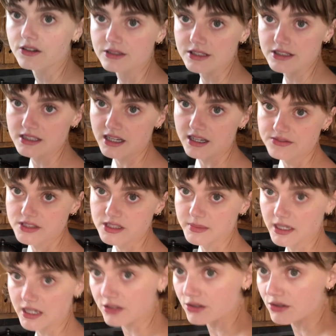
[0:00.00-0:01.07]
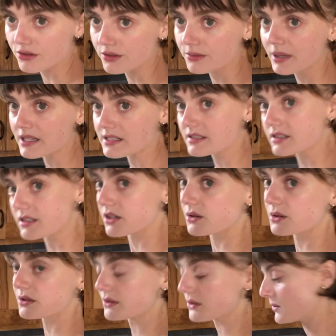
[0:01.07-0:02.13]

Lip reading: just have some extra pesto, and who